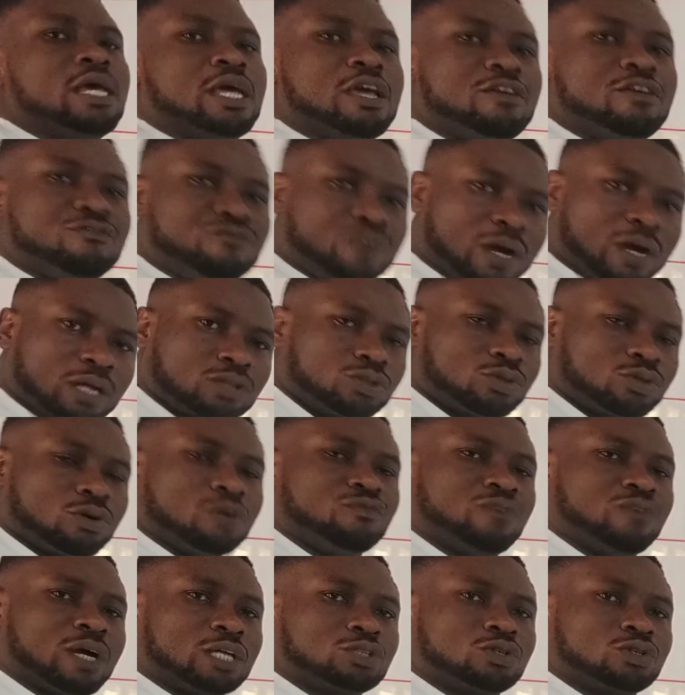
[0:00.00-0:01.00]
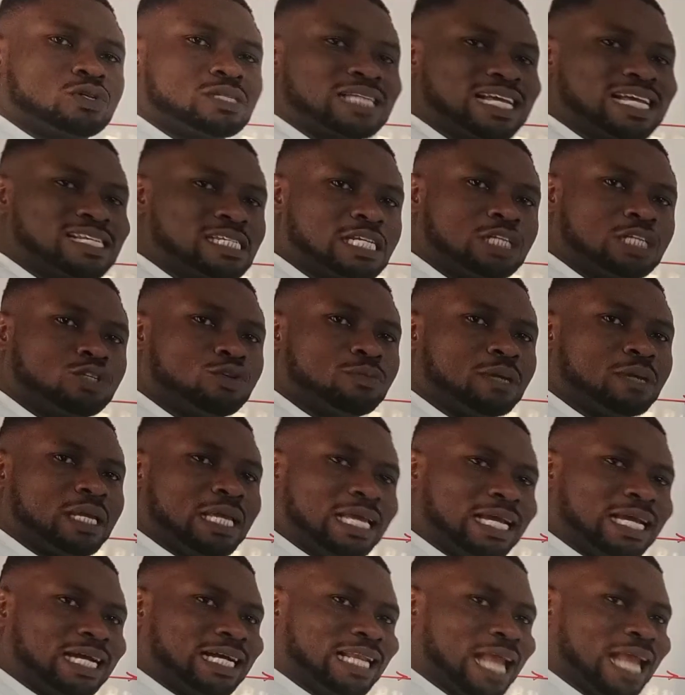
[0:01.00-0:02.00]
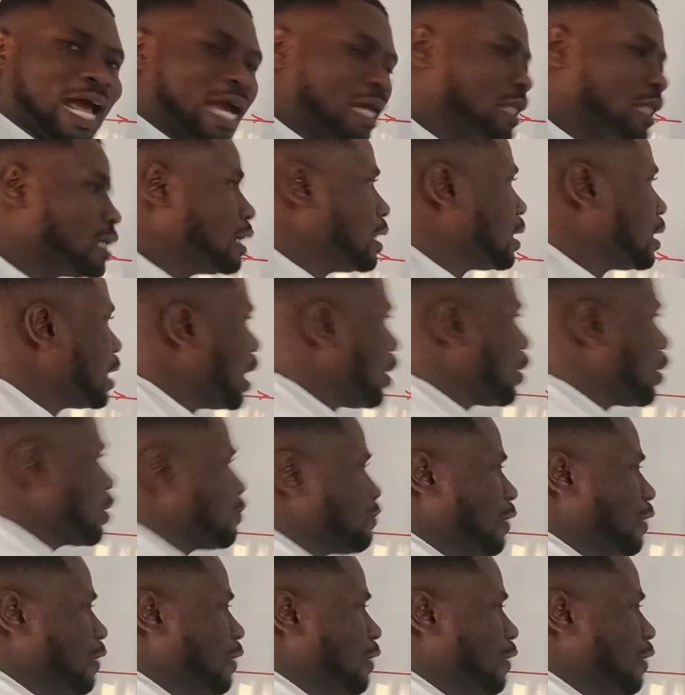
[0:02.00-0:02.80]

a vector? Vectors are said to be inclined. Now, if